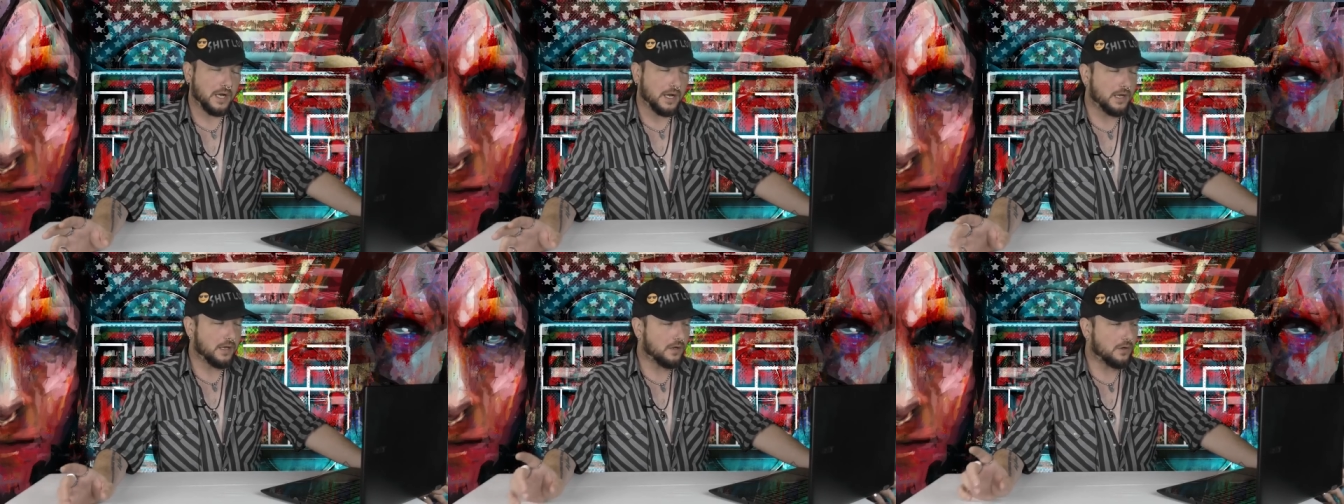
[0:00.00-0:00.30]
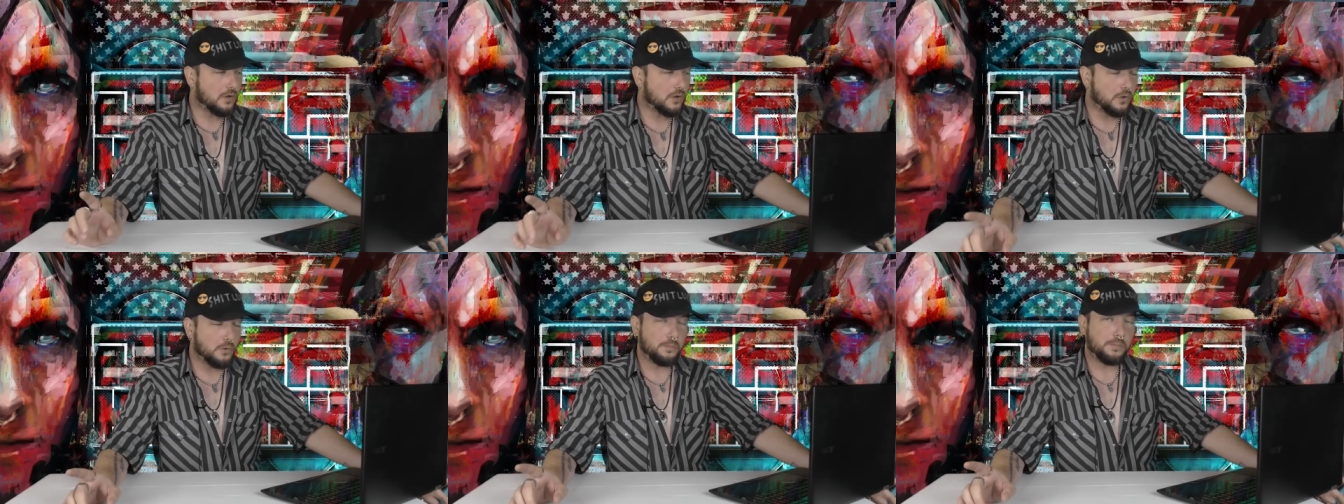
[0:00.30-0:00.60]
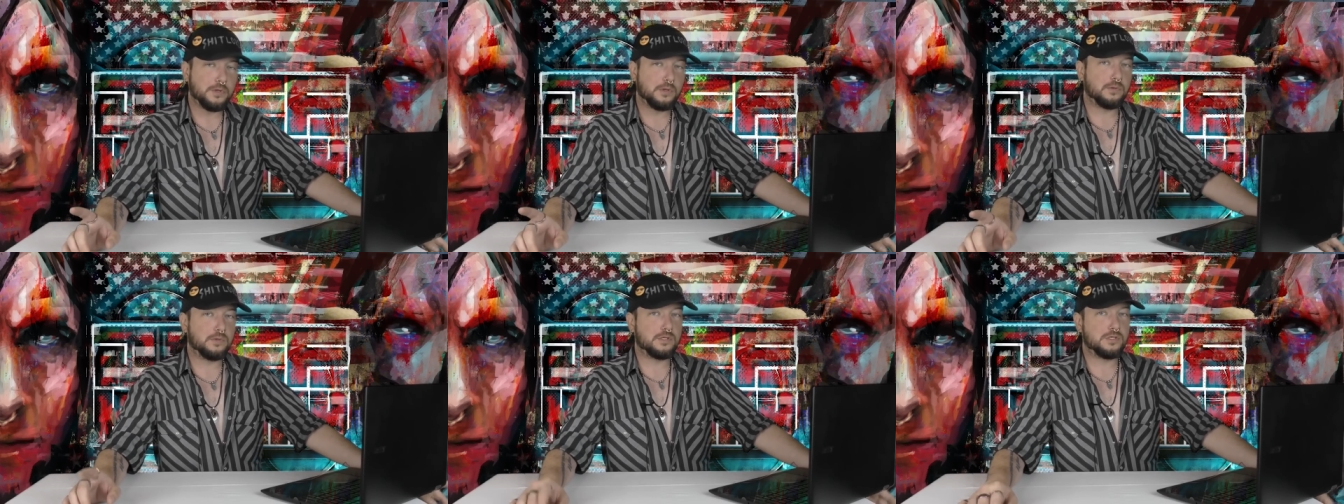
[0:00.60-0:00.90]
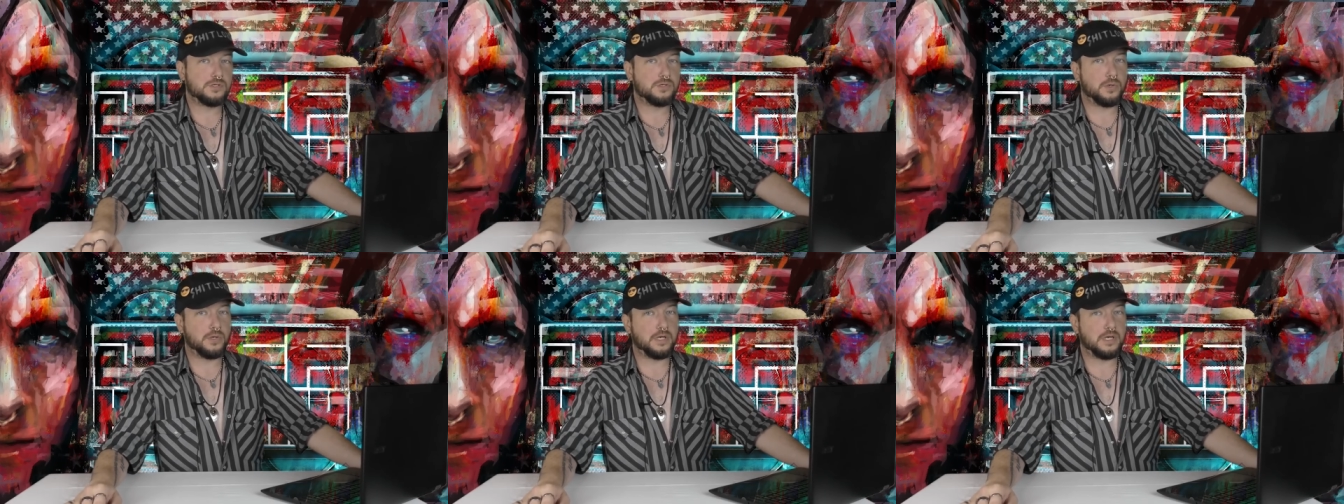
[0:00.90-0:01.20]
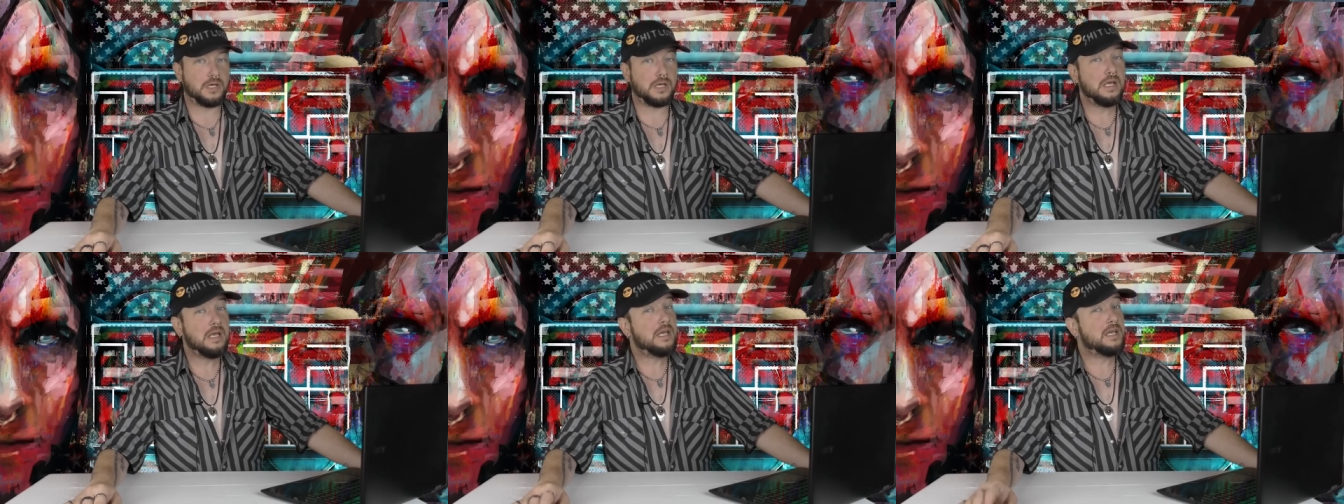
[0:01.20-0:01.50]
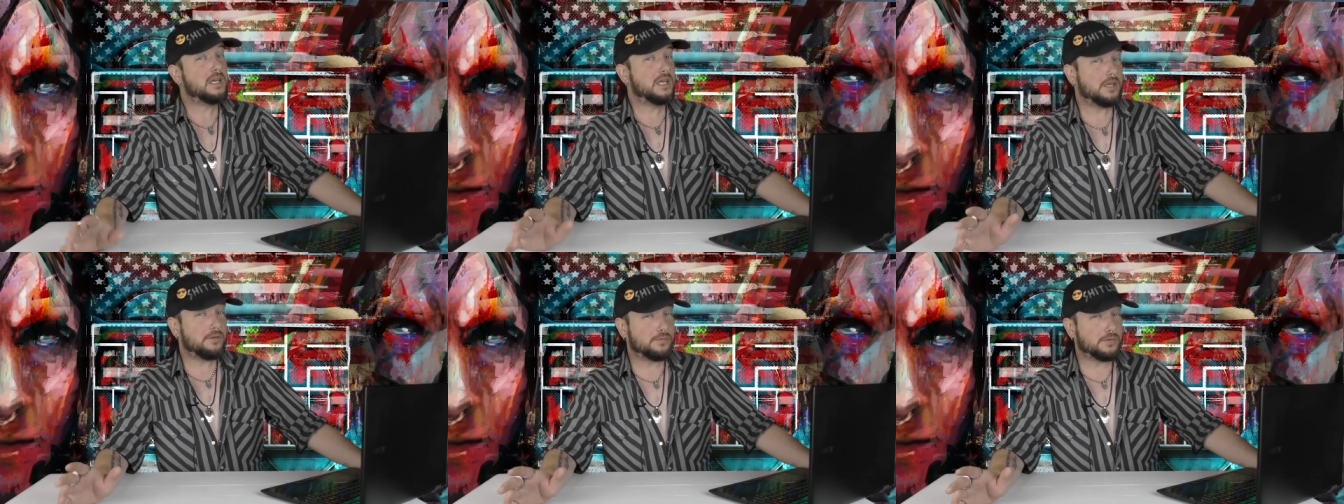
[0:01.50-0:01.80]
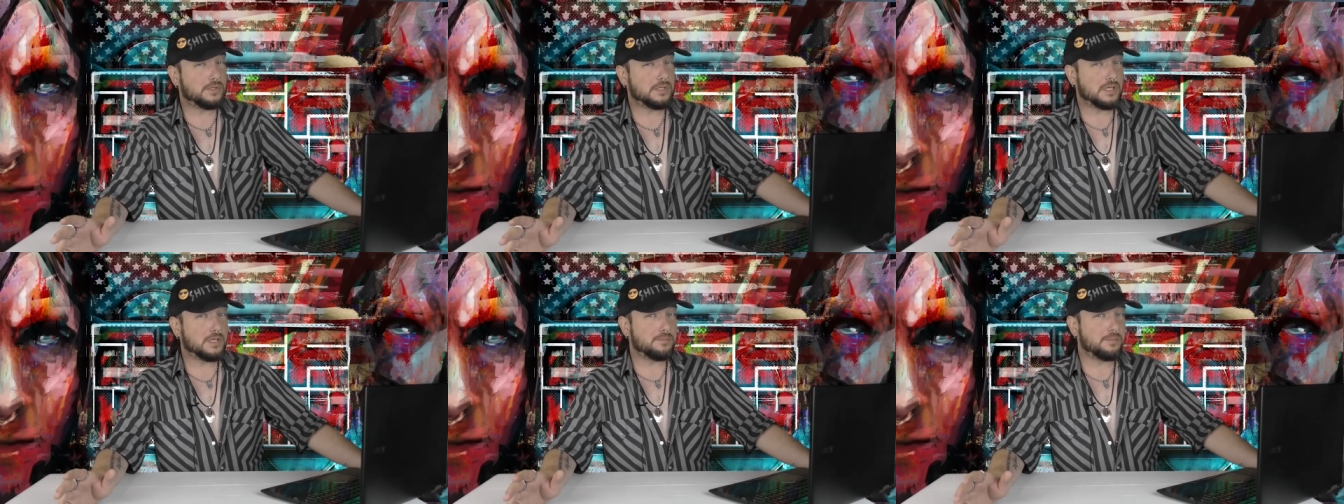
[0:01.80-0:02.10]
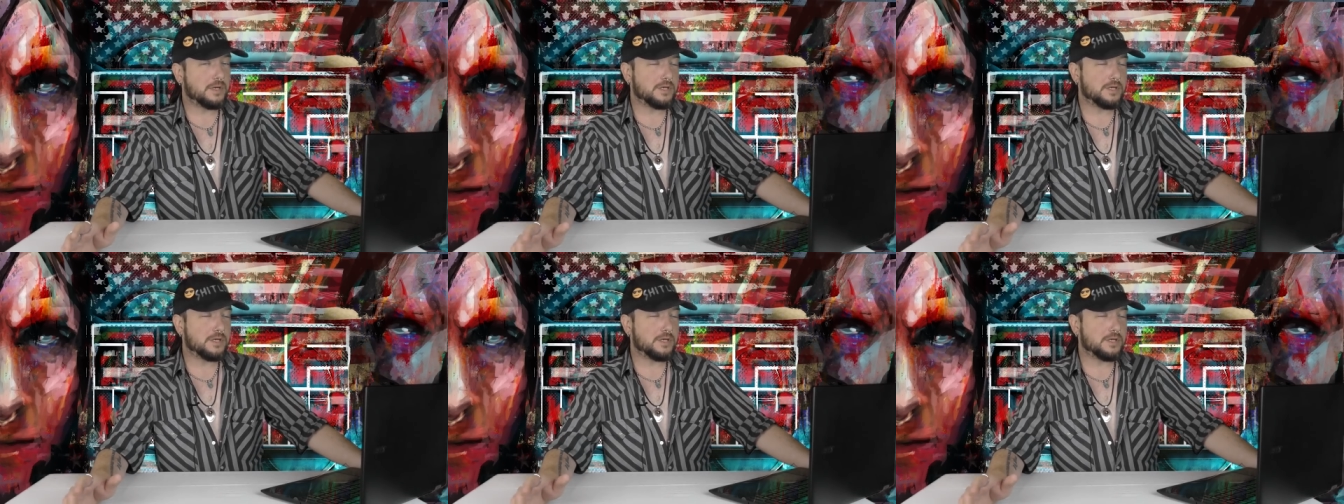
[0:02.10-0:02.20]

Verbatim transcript: I hope you enjoyed it. If you did,